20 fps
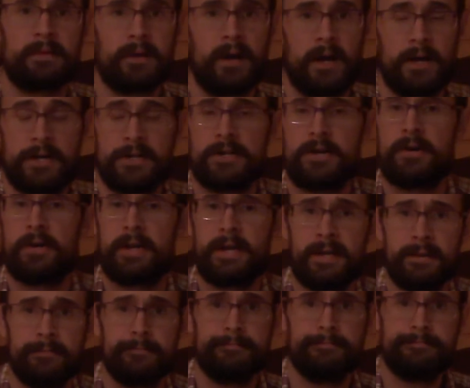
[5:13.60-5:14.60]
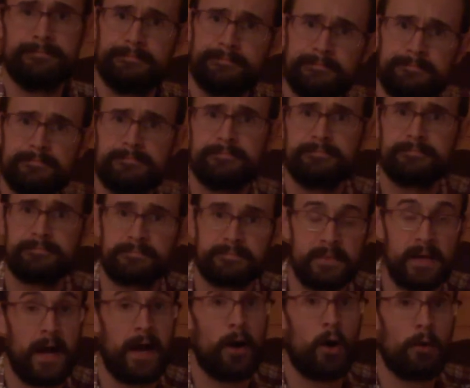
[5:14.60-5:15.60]
Are you doing it?
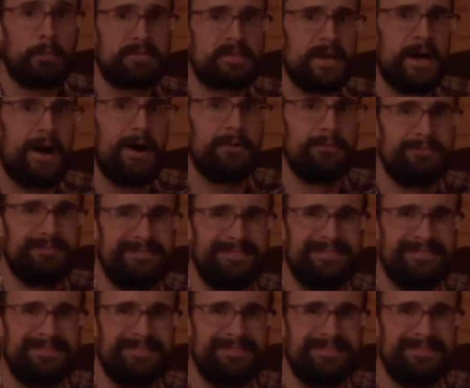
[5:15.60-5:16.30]
I hope so.